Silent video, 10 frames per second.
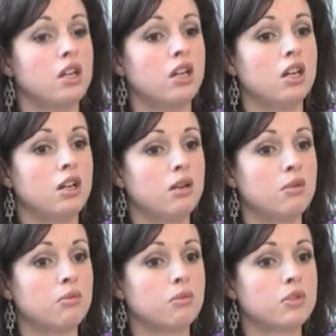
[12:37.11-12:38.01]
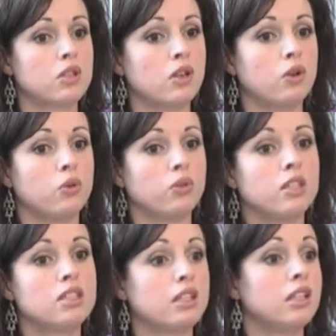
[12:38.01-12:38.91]
So
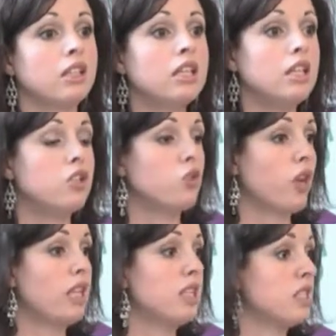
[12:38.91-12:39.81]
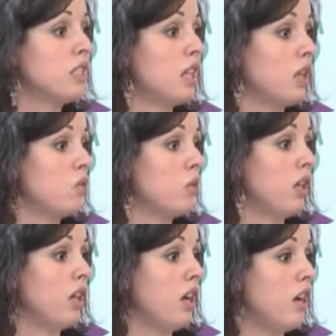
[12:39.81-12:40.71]
these are the key trends that
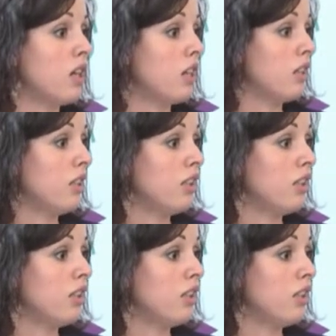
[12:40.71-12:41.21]
we are